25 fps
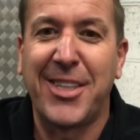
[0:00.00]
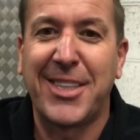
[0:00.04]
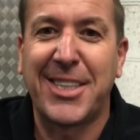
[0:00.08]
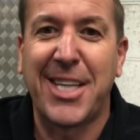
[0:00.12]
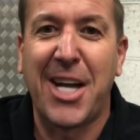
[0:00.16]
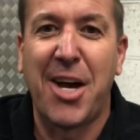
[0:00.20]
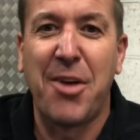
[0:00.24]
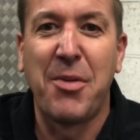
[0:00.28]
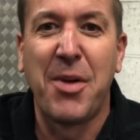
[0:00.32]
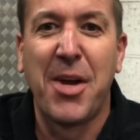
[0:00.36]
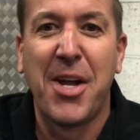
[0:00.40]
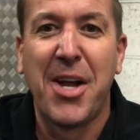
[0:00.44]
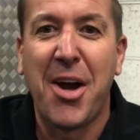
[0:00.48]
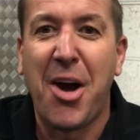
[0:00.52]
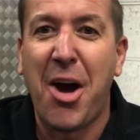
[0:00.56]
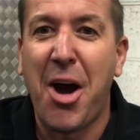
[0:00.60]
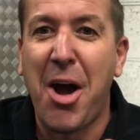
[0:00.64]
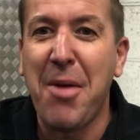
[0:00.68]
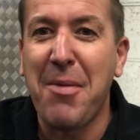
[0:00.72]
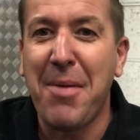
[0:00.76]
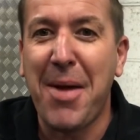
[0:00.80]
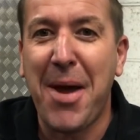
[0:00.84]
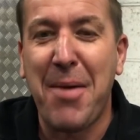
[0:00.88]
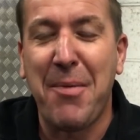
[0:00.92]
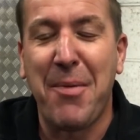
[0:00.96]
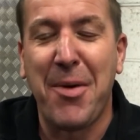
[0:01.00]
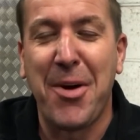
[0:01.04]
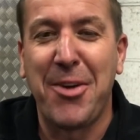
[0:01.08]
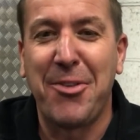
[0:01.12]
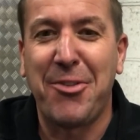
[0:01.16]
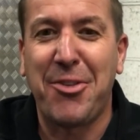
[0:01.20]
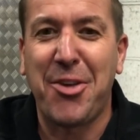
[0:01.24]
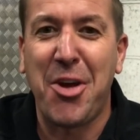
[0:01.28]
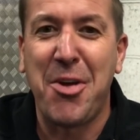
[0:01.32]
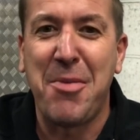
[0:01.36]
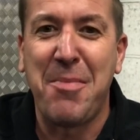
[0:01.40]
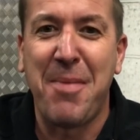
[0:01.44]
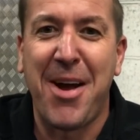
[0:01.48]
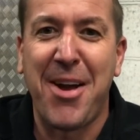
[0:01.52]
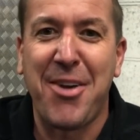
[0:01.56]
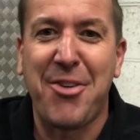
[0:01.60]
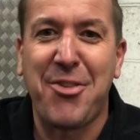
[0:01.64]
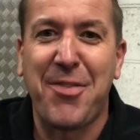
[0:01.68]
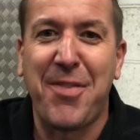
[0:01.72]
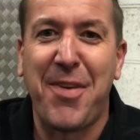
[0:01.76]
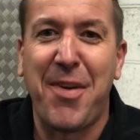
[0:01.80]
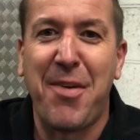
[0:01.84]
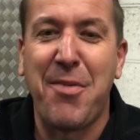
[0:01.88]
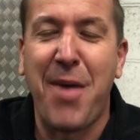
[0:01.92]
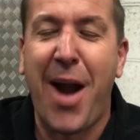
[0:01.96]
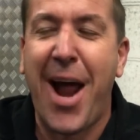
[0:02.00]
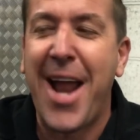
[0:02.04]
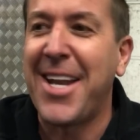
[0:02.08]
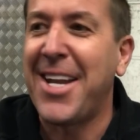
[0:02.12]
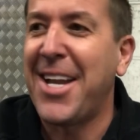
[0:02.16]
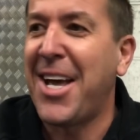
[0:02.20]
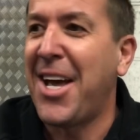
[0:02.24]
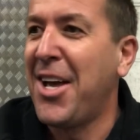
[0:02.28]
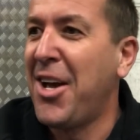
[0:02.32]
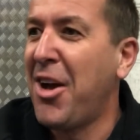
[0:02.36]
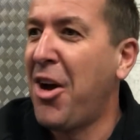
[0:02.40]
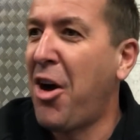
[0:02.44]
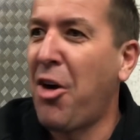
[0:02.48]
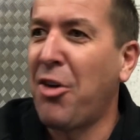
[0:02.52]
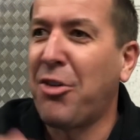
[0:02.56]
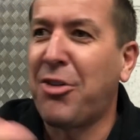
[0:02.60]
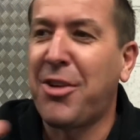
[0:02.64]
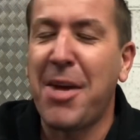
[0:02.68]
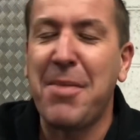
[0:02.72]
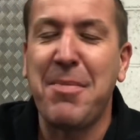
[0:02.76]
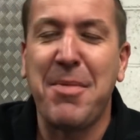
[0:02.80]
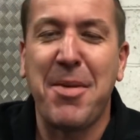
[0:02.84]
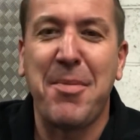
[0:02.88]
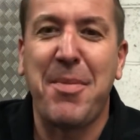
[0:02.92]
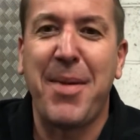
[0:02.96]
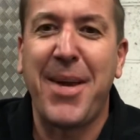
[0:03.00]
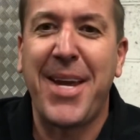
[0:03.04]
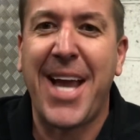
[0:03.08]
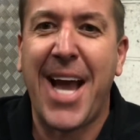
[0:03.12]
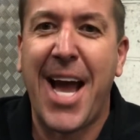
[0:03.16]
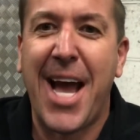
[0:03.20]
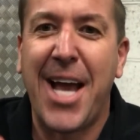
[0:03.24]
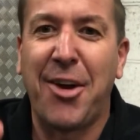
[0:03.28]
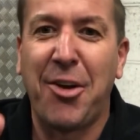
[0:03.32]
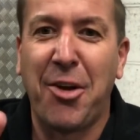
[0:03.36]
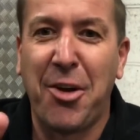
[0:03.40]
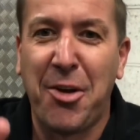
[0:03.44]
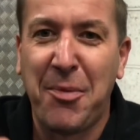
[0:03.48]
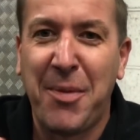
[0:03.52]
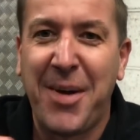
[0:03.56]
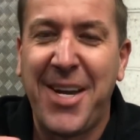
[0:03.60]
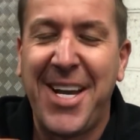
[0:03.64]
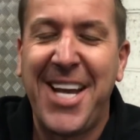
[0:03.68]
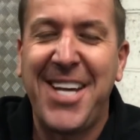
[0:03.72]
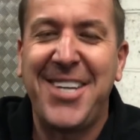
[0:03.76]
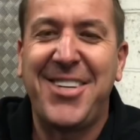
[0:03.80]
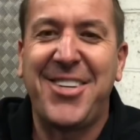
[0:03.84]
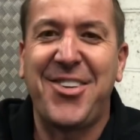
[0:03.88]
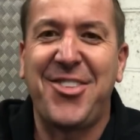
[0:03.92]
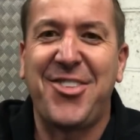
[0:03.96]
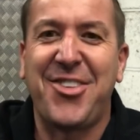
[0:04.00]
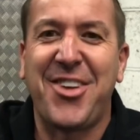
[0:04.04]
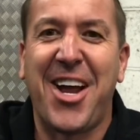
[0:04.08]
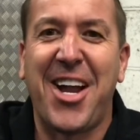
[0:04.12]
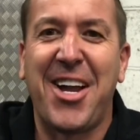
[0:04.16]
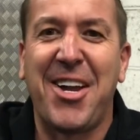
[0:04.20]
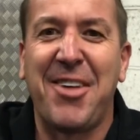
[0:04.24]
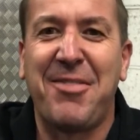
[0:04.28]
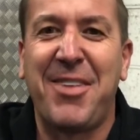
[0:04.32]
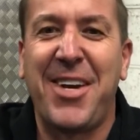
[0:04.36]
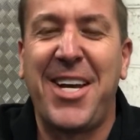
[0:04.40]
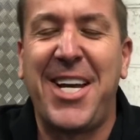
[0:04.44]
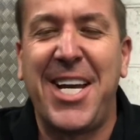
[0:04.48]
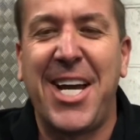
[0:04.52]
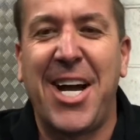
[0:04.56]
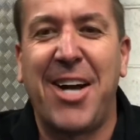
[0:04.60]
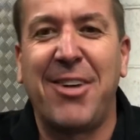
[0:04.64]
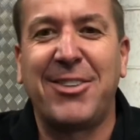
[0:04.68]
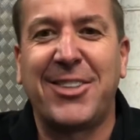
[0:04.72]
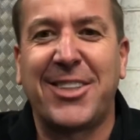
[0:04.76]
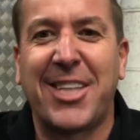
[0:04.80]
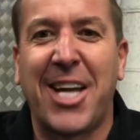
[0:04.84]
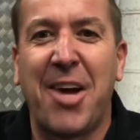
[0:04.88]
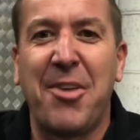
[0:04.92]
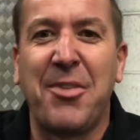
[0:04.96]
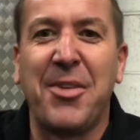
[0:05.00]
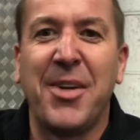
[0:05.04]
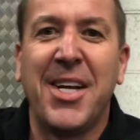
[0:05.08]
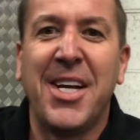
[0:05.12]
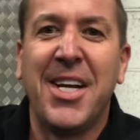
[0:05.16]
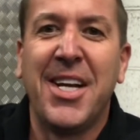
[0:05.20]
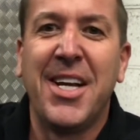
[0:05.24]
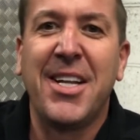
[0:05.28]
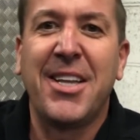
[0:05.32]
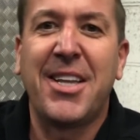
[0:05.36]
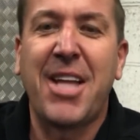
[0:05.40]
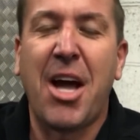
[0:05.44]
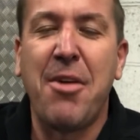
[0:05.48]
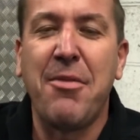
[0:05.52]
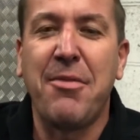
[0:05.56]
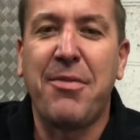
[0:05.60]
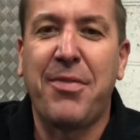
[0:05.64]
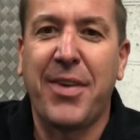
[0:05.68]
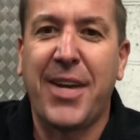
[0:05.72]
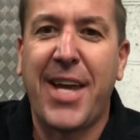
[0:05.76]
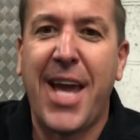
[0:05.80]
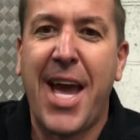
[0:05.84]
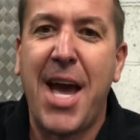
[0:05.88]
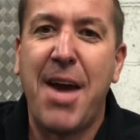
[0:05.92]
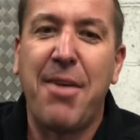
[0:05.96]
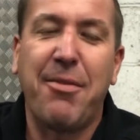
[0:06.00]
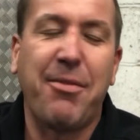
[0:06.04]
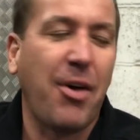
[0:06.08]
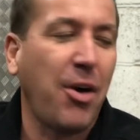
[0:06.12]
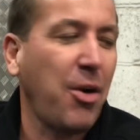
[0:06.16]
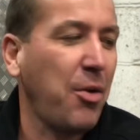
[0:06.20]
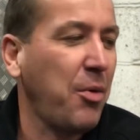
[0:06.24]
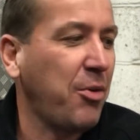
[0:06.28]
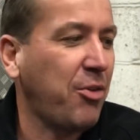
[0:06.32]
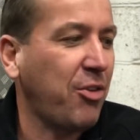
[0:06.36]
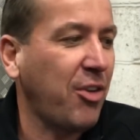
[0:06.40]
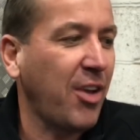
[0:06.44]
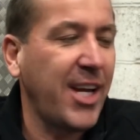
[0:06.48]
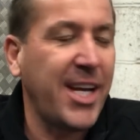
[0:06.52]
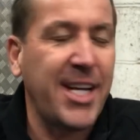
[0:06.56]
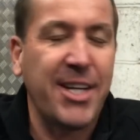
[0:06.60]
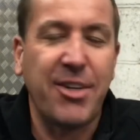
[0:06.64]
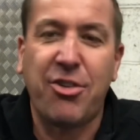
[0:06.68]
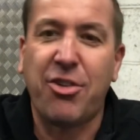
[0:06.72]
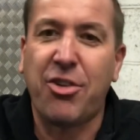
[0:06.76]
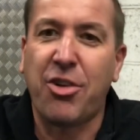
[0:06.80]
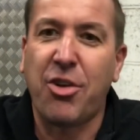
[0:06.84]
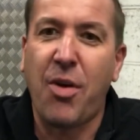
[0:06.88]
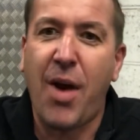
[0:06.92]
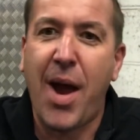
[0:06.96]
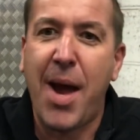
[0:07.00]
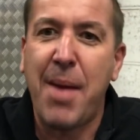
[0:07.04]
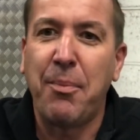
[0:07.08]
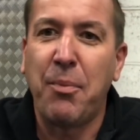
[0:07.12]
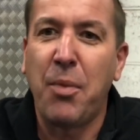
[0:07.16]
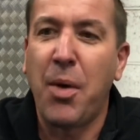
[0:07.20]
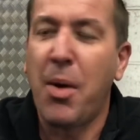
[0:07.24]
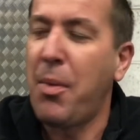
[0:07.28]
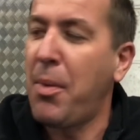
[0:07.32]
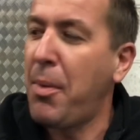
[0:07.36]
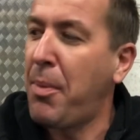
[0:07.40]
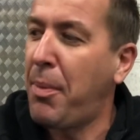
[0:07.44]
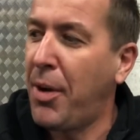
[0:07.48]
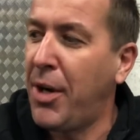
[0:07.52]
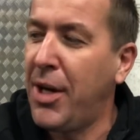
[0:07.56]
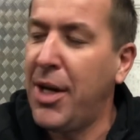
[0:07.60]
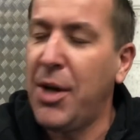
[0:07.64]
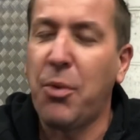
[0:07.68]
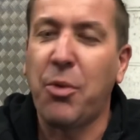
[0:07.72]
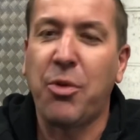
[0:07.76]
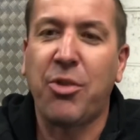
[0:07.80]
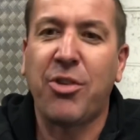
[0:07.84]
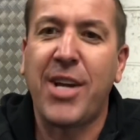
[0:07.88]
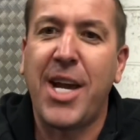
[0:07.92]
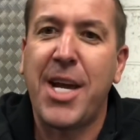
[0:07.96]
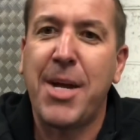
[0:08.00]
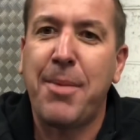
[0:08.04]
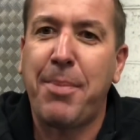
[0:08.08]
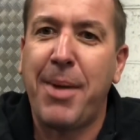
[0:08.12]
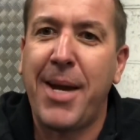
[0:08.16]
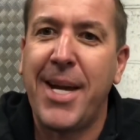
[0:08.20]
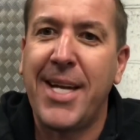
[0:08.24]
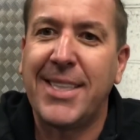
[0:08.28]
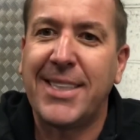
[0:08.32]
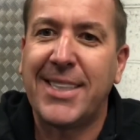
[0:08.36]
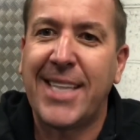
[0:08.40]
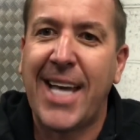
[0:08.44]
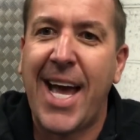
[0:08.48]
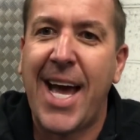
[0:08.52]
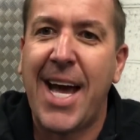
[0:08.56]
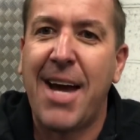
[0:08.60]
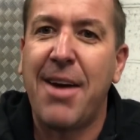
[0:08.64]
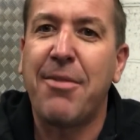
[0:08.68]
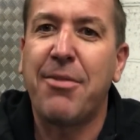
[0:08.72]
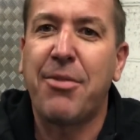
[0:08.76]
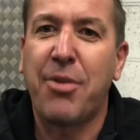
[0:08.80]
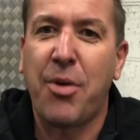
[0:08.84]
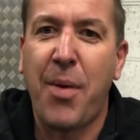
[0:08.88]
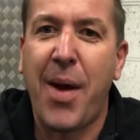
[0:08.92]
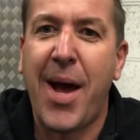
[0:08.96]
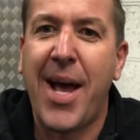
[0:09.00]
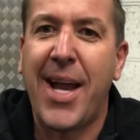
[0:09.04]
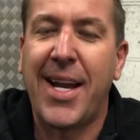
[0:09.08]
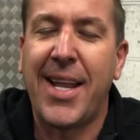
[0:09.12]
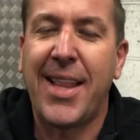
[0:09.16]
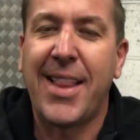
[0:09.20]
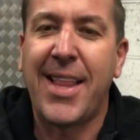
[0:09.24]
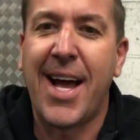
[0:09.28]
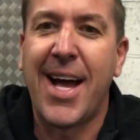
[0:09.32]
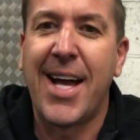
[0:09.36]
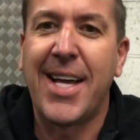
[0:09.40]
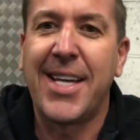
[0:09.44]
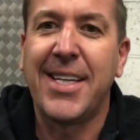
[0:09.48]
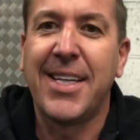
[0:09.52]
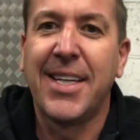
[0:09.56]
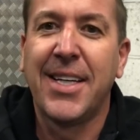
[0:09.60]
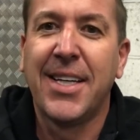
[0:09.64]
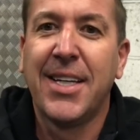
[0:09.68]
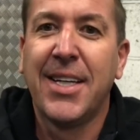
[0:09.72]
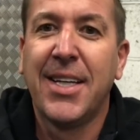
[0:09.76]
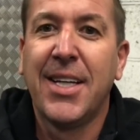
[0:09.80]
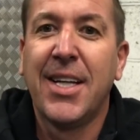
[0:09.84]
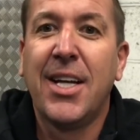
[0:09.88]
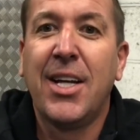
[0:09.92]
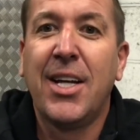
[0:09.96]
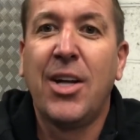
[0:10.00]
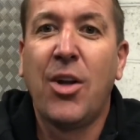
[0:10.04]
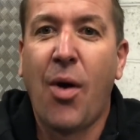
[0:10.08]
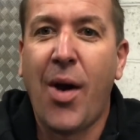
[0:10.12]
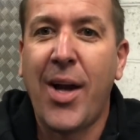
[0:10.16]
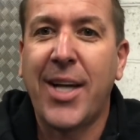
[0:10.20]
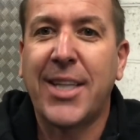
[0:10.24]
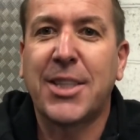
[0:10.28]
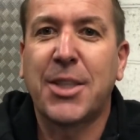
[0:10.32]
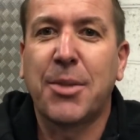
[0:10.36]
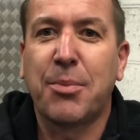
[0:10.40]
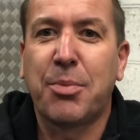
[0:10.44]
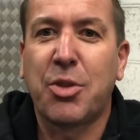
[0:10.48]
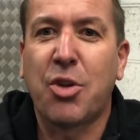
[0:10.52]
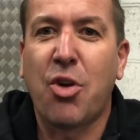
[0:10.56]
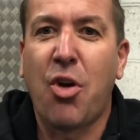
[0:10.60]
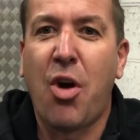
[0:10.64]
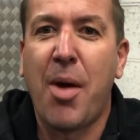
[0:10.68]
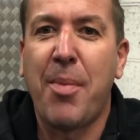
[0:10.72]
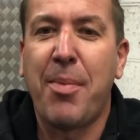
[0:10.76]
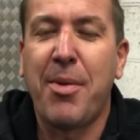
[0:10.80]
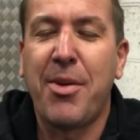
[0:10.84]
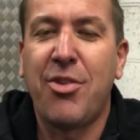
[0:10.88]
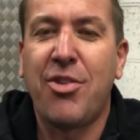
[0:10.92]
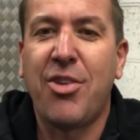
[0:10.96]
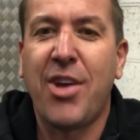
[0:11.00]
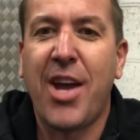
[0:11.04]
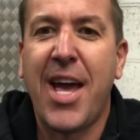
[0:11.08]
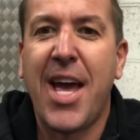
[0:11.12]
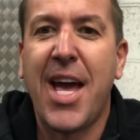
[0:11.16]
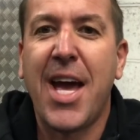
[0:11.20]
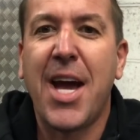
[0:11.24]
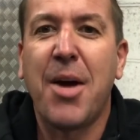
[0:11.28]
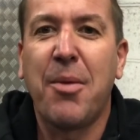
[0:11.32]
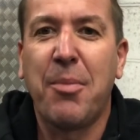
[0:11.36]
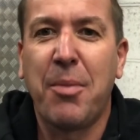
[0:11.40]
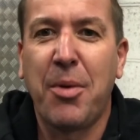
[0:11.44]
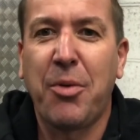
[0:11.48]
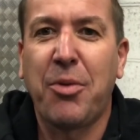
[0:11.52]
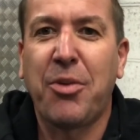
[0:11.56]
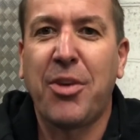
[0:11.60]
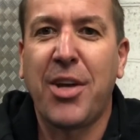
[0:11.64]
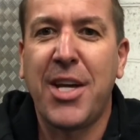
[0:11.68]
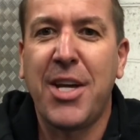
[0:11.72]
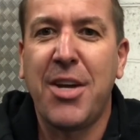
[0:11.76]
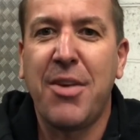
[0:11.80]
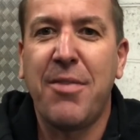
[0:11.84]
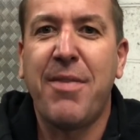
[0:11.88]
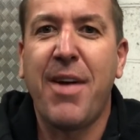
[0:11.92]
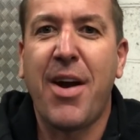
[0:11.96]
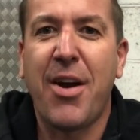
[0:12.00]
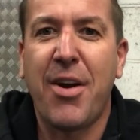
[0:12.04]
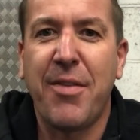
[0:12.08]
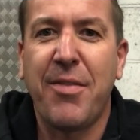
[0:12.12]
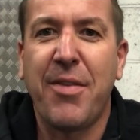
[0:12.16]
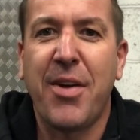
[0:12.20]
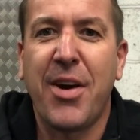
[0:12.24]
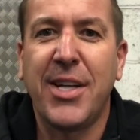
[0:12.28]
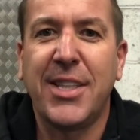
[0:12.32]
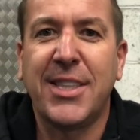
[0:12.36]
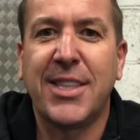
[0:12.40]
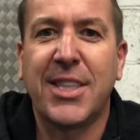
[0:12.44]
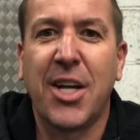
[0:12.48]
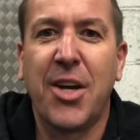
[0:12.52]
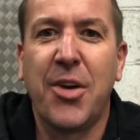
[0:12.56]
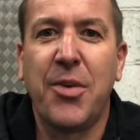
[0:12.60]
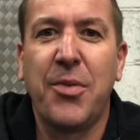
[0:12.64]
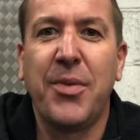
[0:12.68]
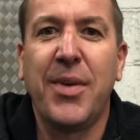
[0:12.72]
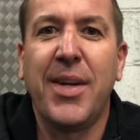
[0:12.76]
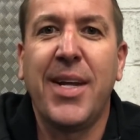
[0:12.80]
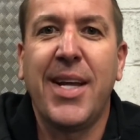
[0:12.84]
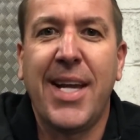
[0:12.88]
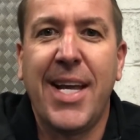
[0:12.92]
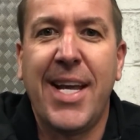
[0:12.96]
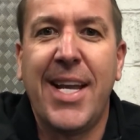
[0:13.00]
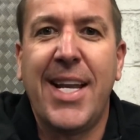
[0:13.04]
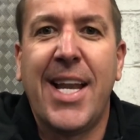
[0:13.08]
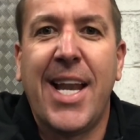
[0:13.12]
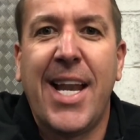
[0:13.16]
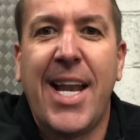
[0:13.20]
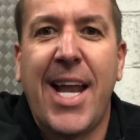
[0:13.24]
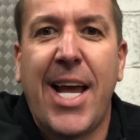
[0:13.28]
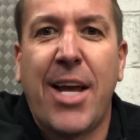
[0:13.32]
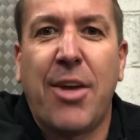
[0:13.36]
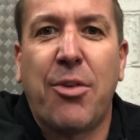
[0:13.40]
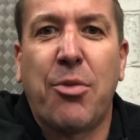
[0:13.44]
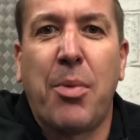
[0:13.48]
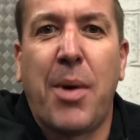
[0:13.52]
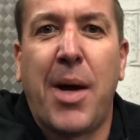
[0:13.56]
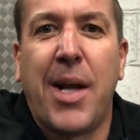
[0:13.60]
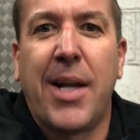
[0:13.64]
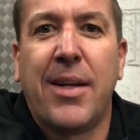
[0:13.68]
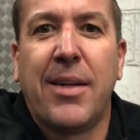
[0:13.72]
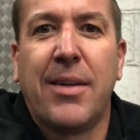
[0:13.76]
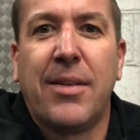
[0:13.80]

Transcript: So I hope that weren't too much of a rant. I seem to be going on, and we need to shut the video. So don't forget, follow us on Instagram, where we put little sneak peeks out throughout the day. Like, subscribe and share, and we'll see you very, very soon in the next one.